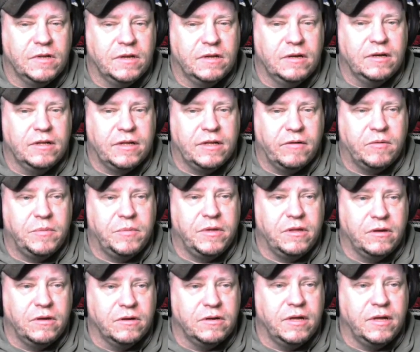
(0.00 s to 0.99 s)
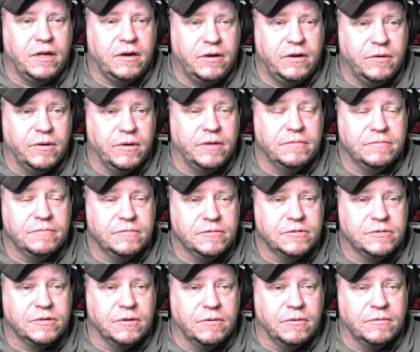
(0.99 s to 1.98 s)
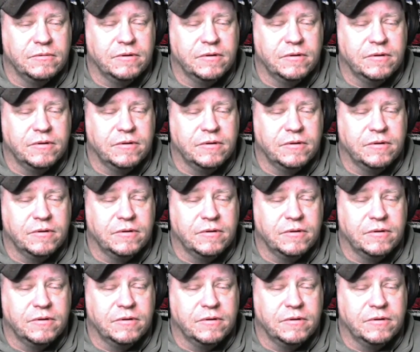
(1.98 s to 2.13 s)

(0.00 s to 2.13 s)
that would be the good day to do it. So